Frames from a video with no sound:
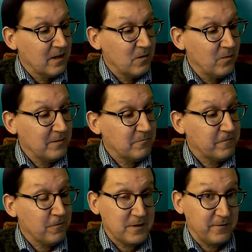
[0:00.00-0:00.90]
Well,
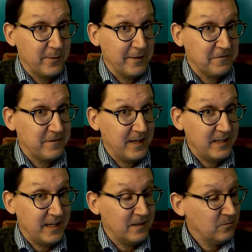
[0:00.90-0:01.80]
first of all, we have to
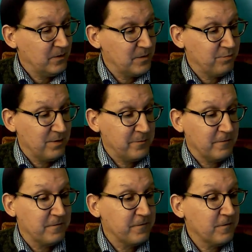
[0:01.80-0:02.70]
find out what the perimeter
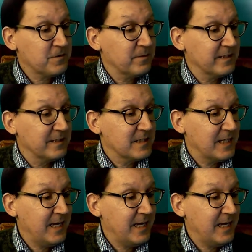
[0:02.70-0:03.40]
of the first one is